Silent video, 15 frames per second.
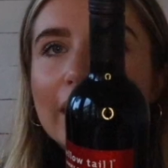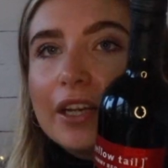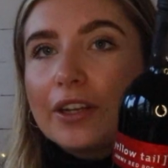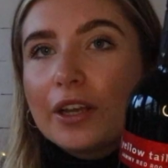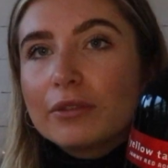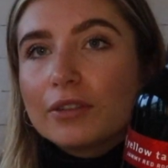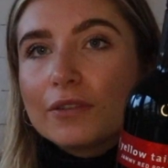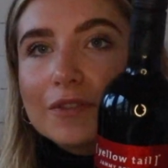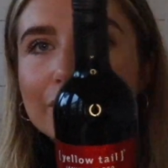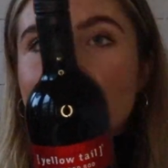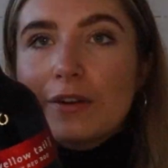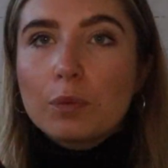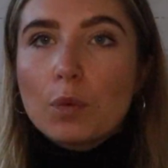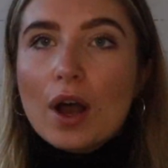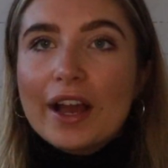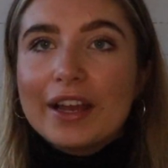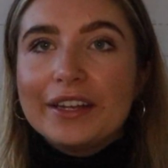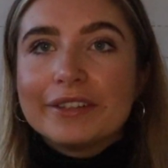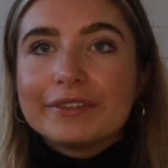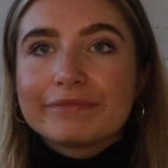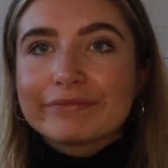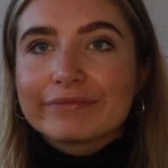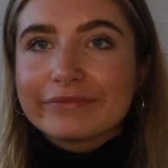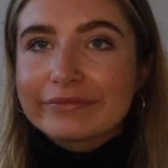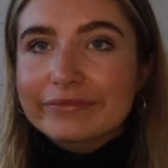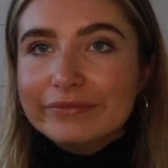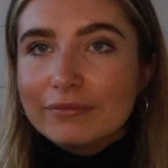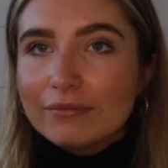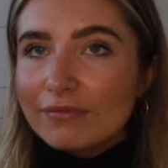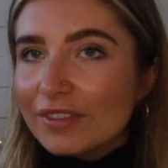I know loves red wine.
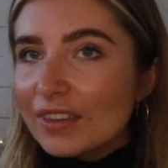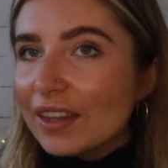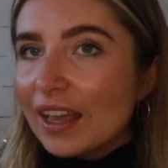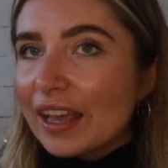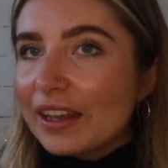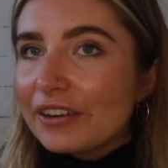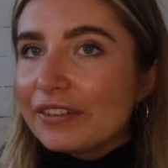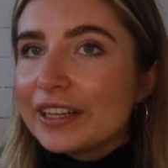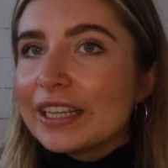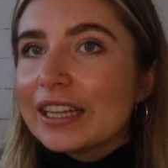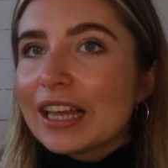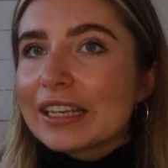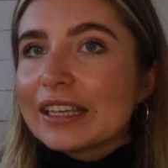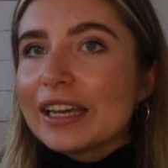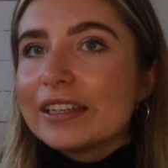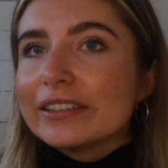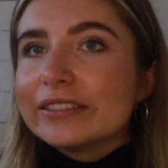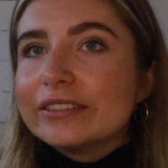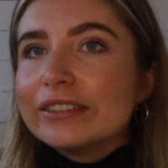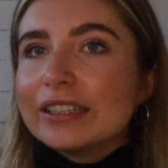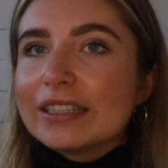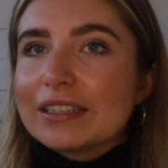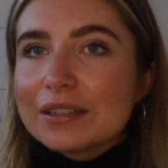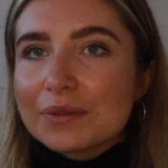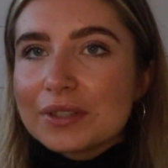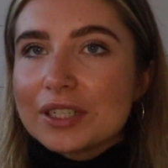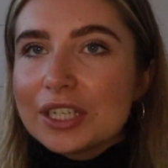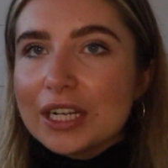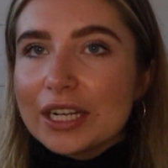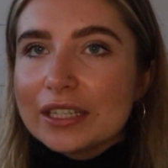I don't really like it unless it's
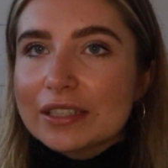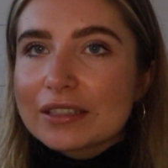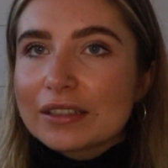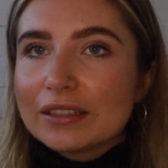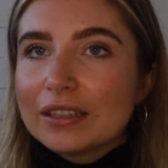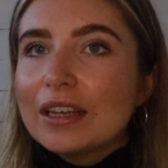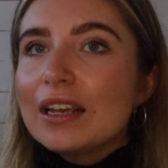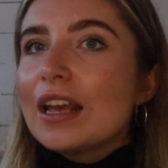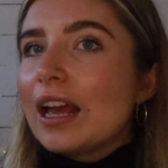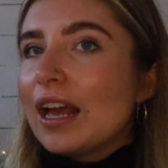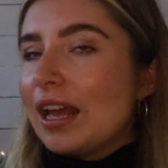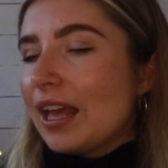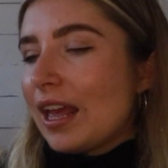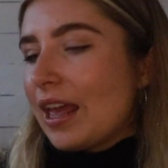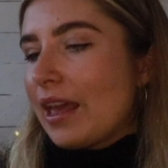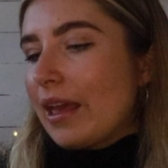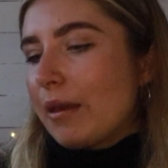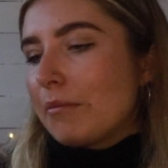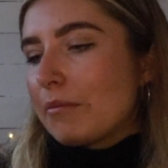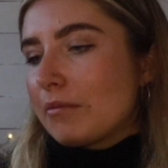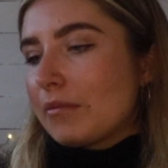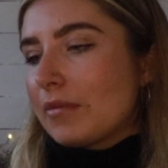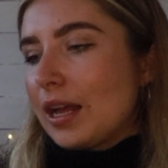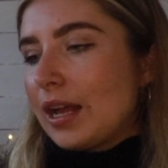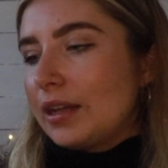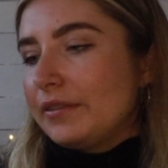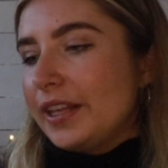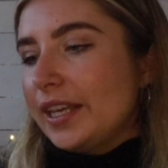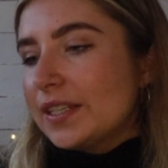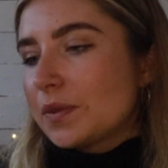with cheese. And
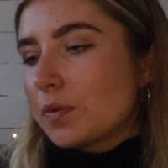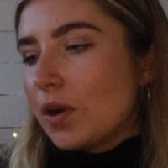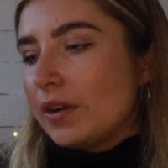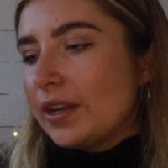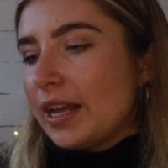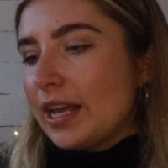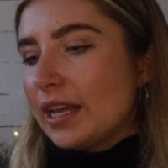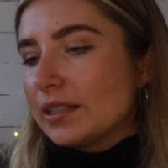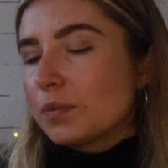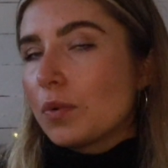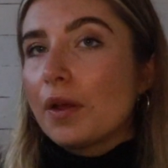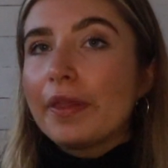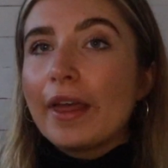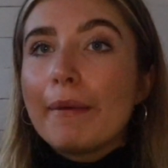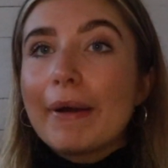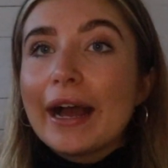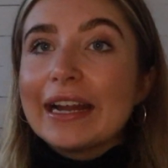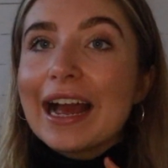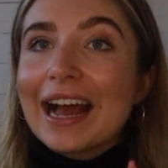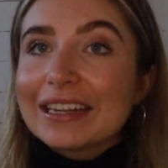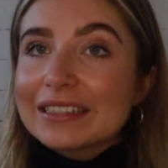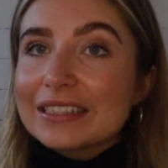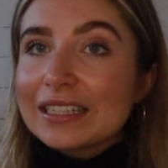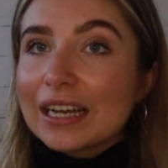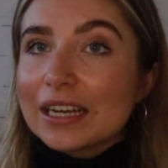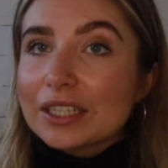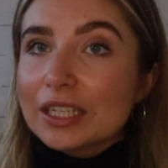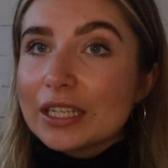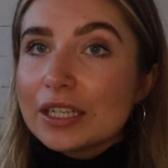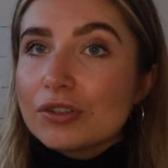this one is one that my auntie
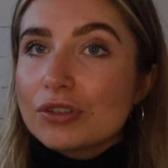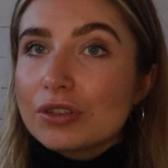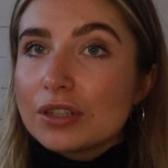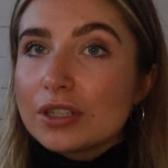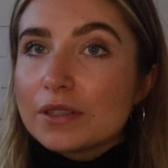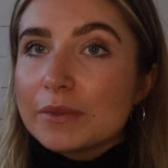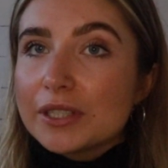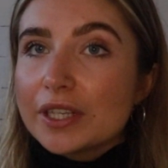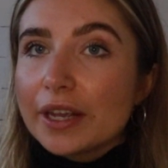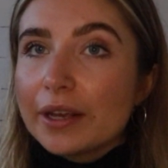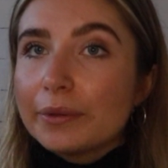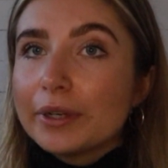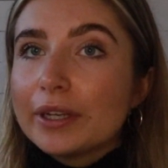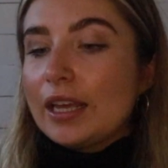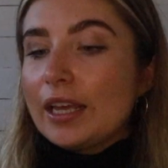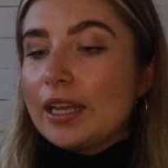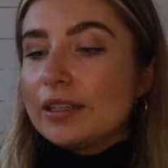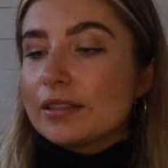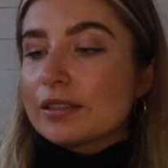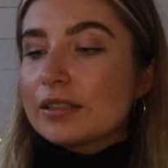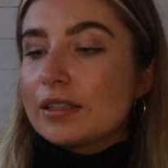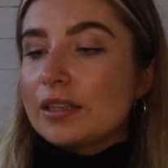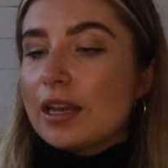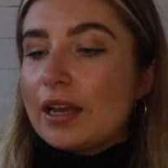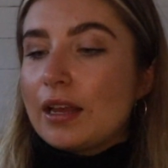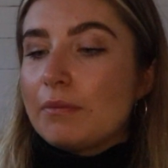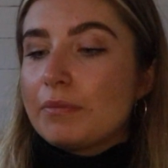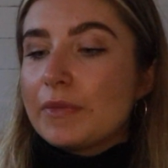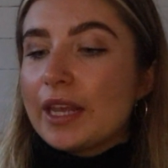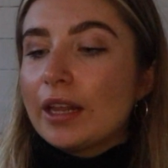actually introduced me to. It's
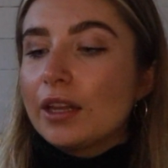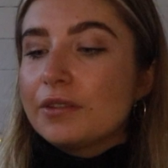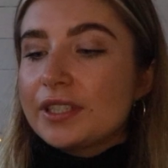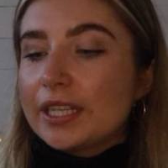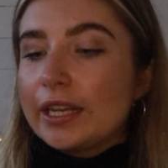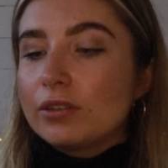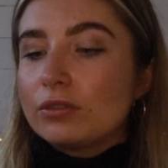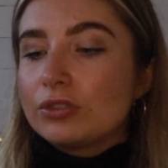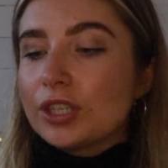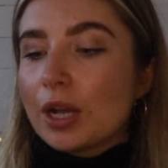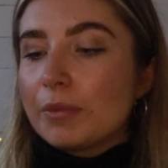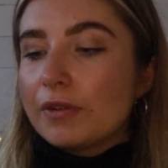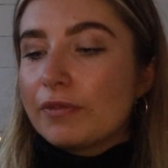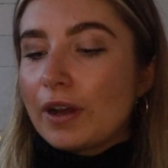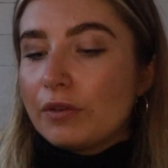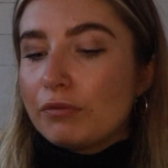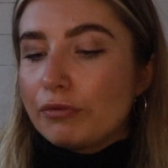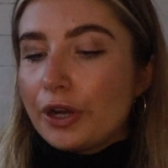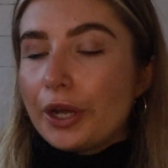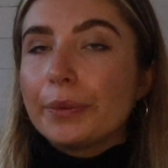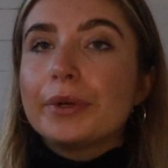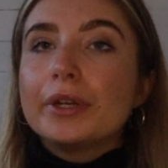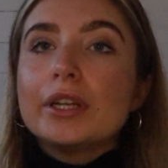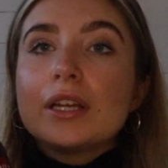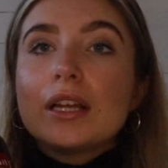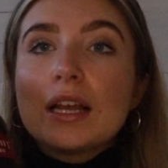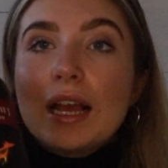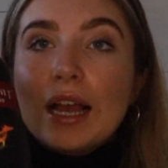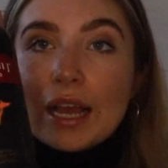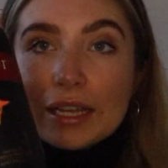yellowtail jammy red roux,
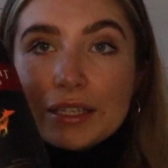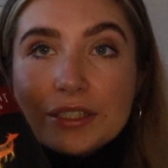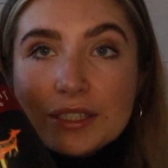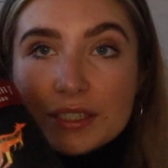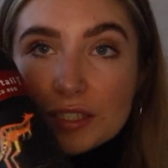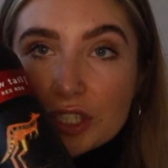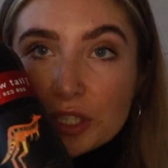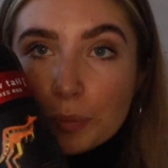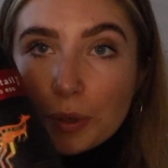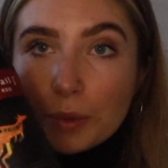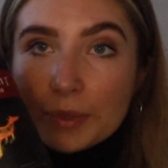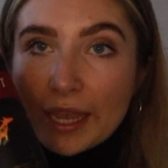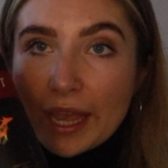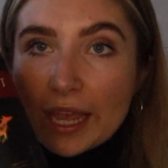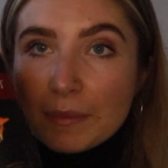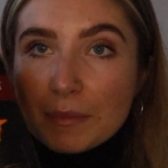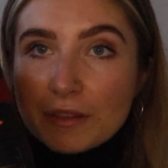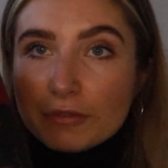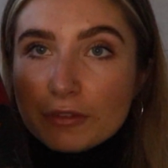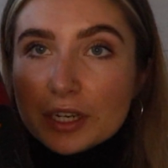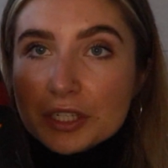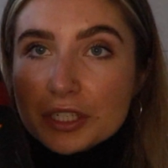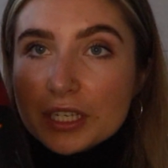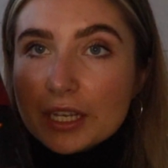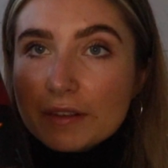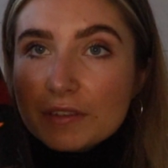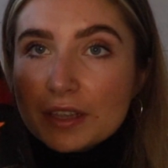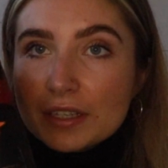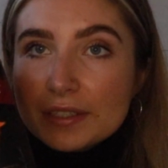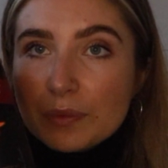and she'll probably hate me for actually
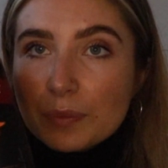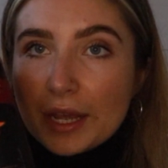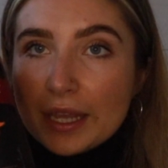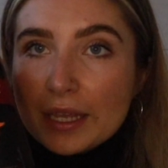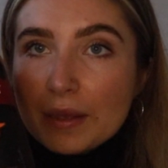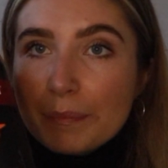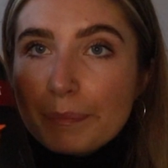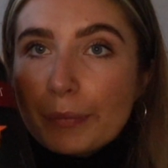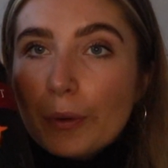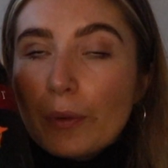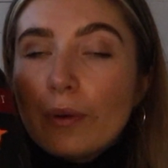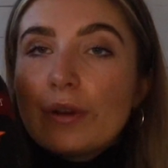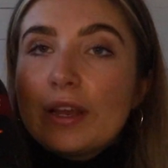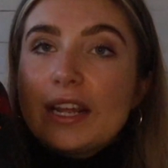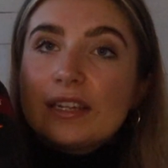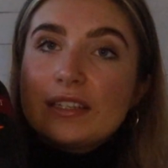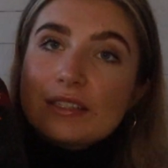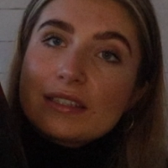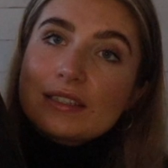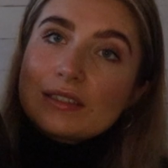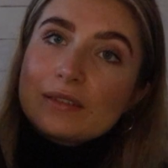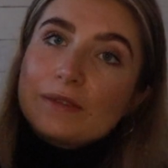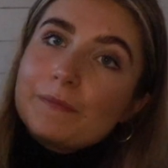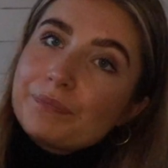giving this away, but it's